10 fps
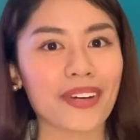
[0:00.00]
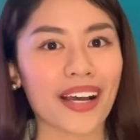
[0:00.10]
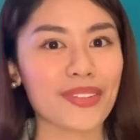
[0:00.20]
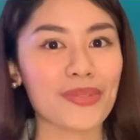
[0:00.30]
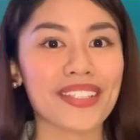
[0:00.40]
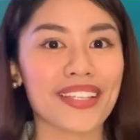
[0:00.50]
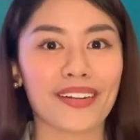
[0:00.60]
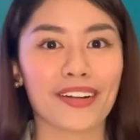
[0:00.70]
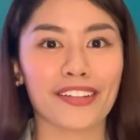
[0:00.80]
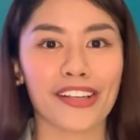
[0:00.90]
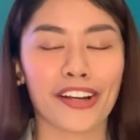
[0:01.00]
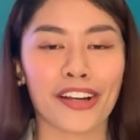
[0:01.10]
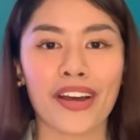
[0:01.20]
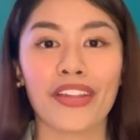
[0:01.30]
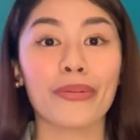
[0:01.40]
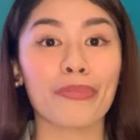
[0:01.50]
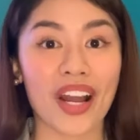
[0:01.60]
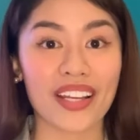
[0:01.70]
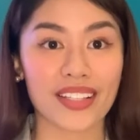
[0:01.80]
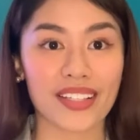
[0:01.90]
as we said earlier, the
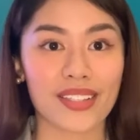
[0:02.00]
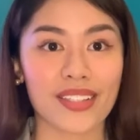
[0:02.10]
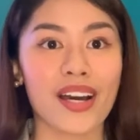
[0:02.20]
prices